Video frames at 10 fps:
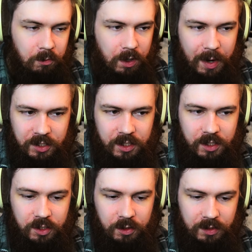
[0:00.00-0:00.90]
what I'm actually going
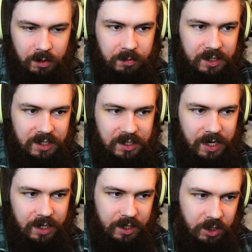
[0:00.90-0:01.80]
to do is I'm going to
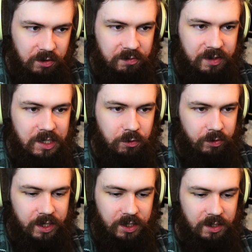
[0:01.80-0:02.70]
set each of these
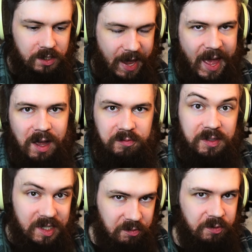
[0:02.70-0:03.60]
regions to
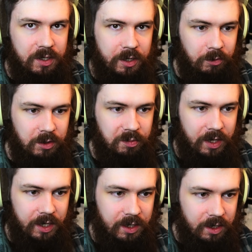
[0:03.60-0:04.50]
have different notes
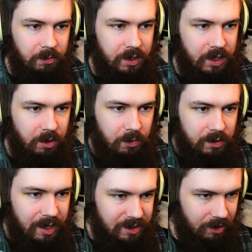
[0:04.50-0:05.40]
playing, and we're going to hear what
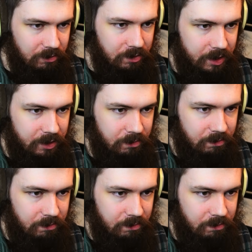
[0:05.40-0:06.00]
that sounds like.